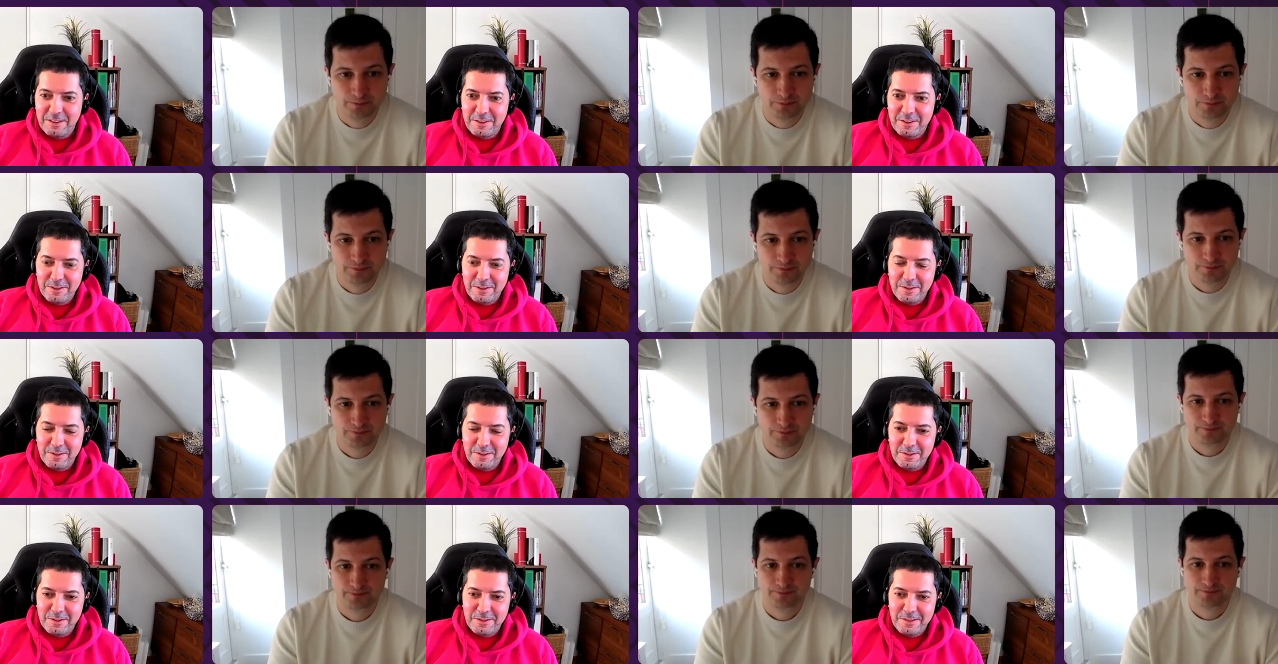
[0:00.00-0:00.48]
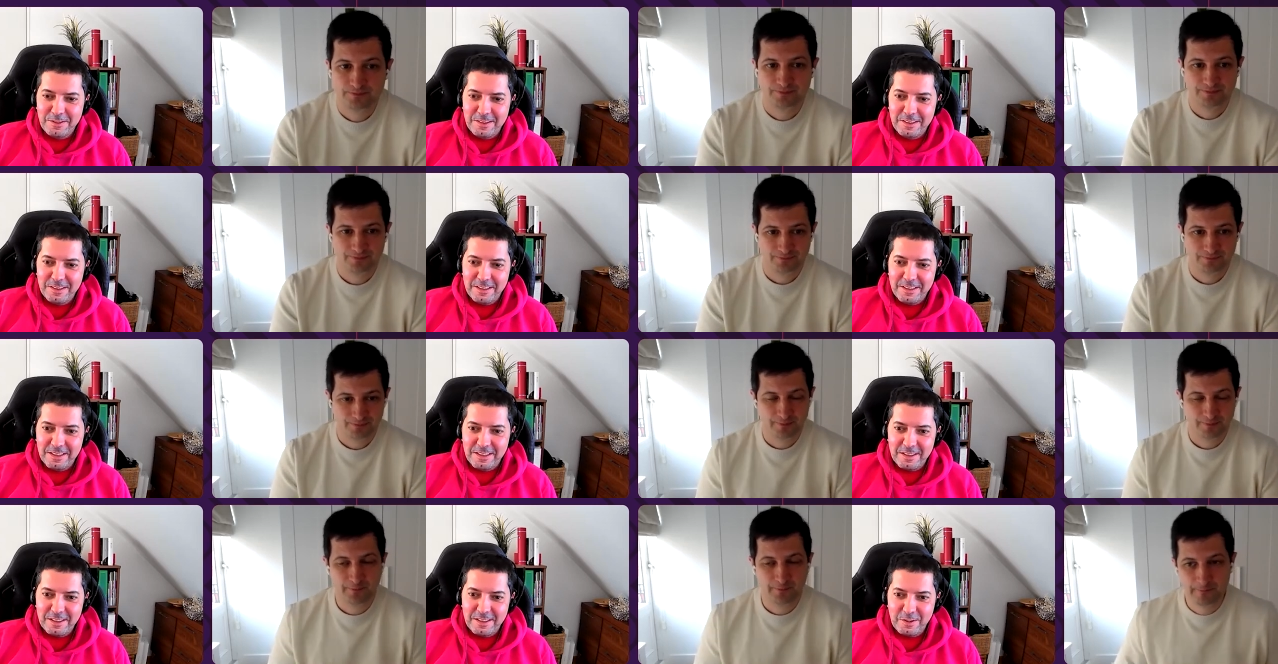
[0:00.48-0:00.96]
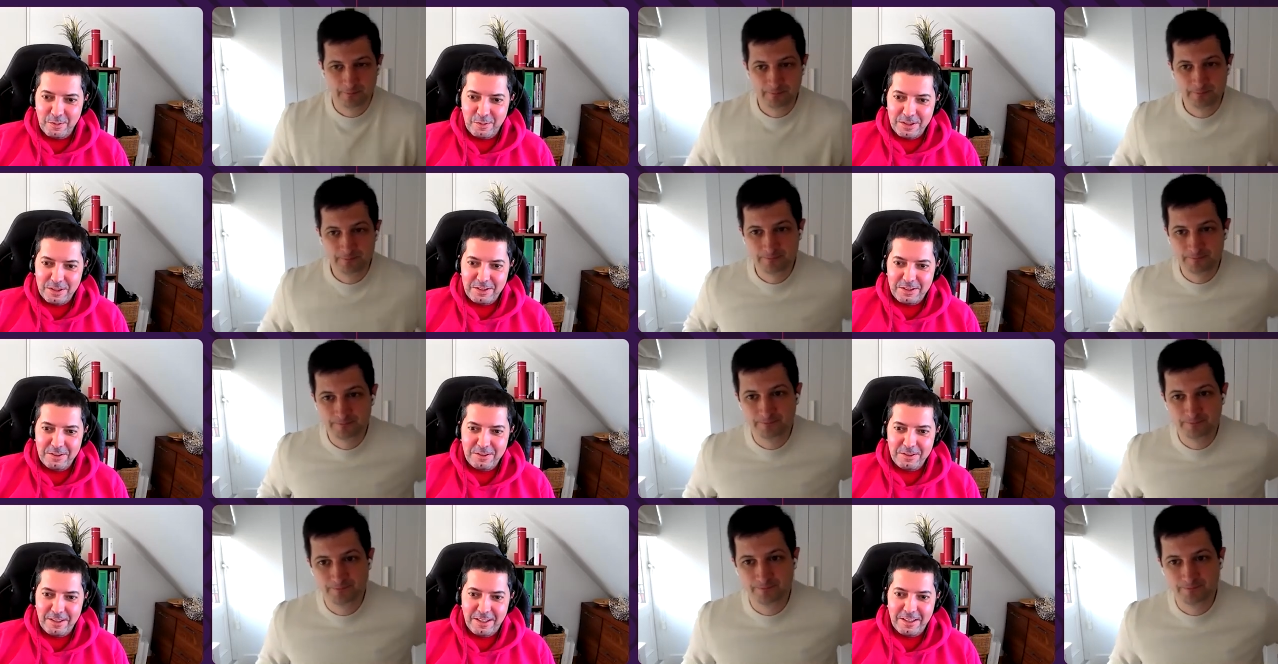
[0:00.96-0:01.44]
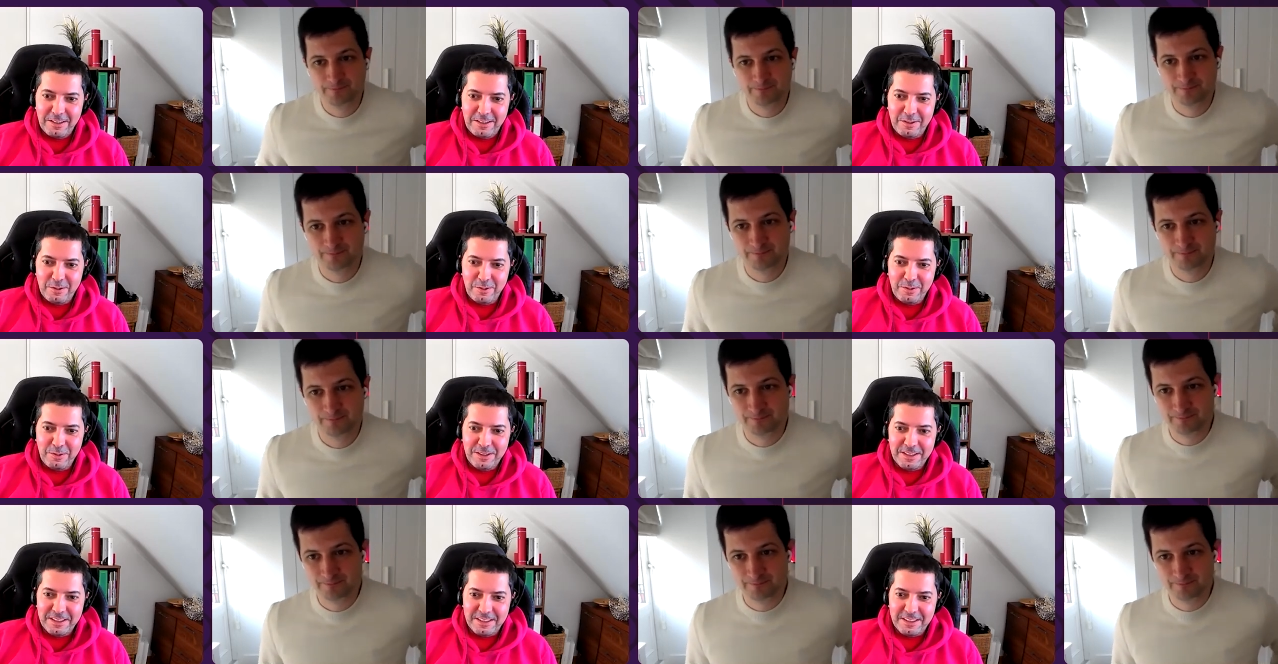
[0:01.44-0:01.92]
Speaker 1: to uh, to what you are
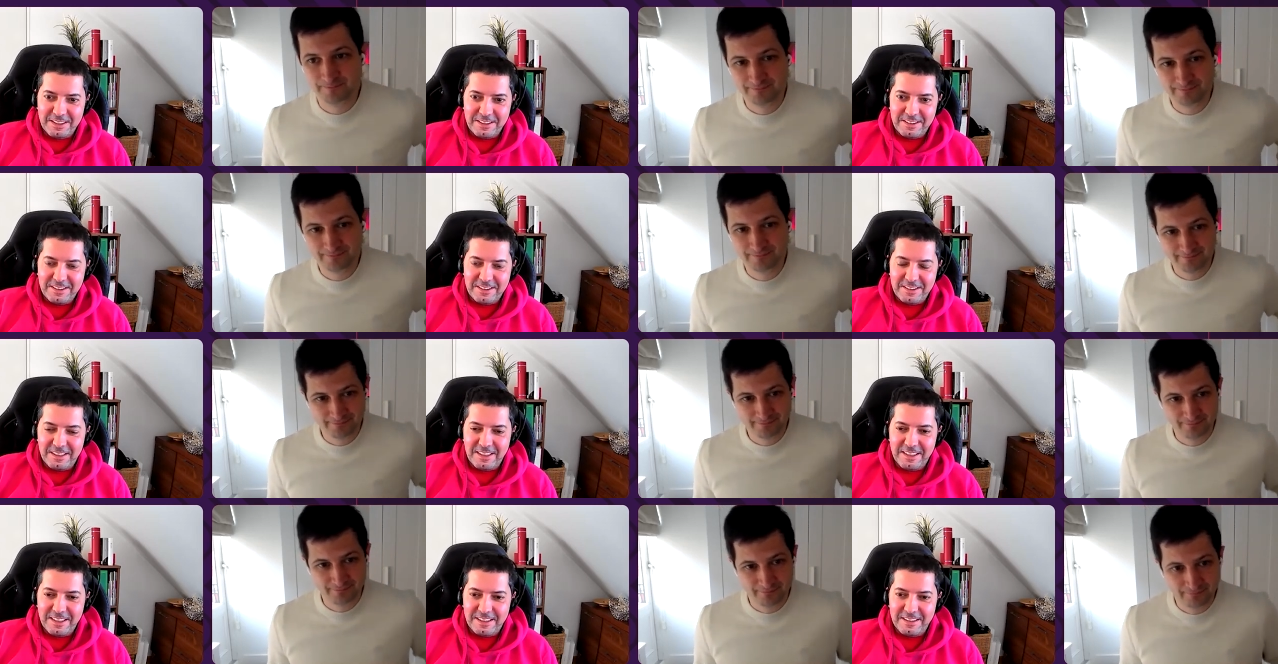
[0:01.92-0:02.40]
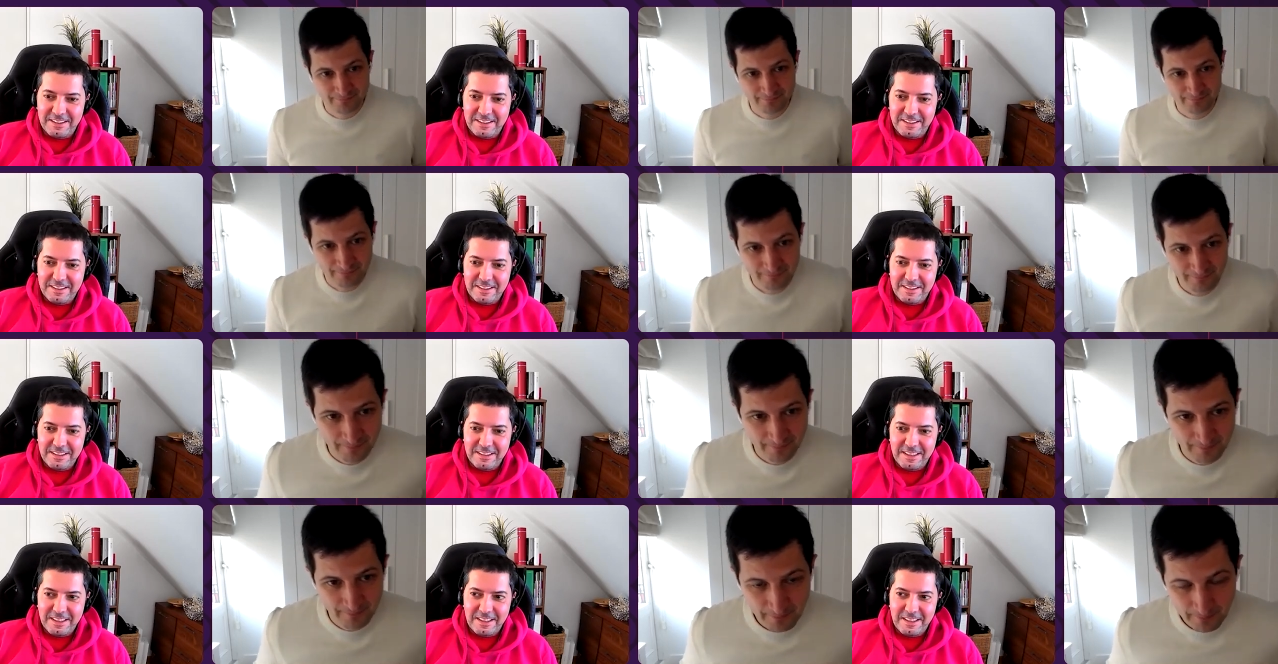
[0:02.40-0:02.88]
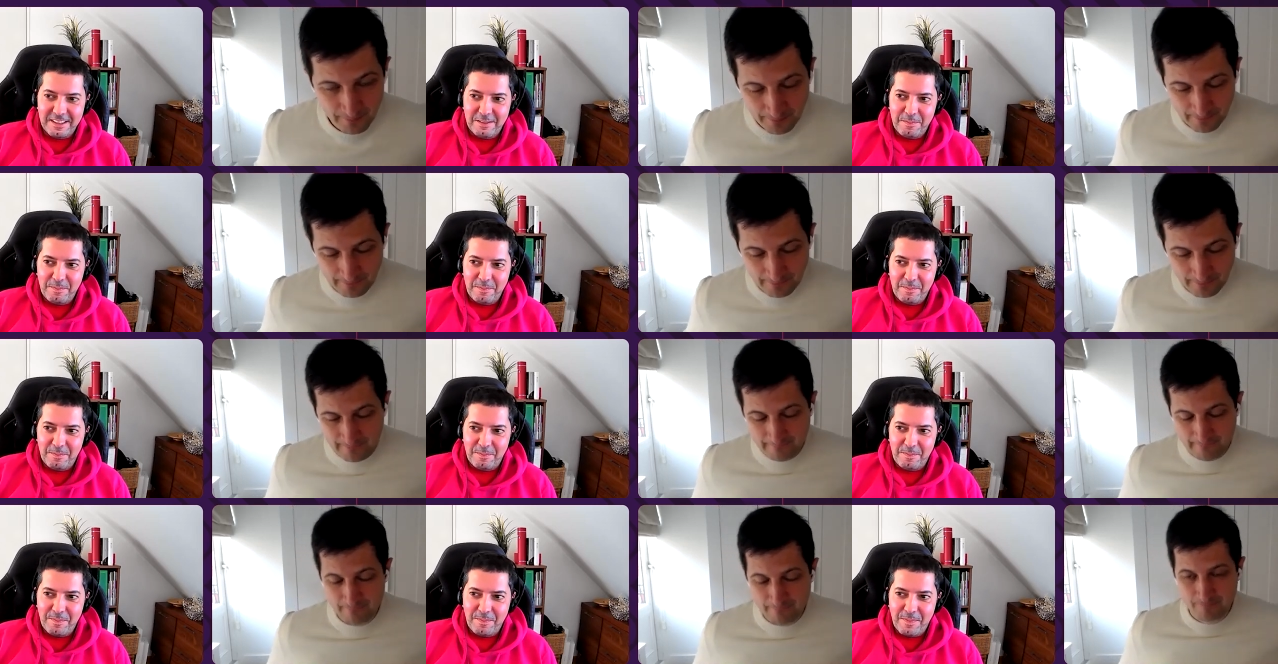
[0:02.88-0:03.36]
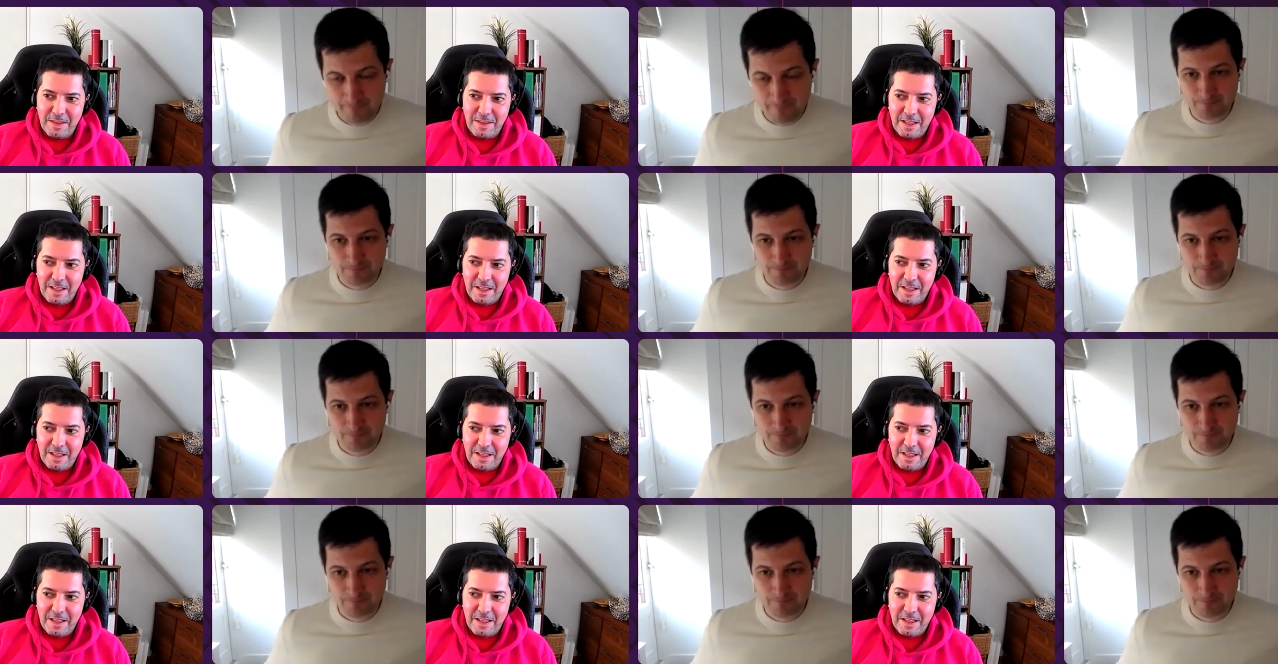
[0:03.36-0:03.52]
doing these days. Um,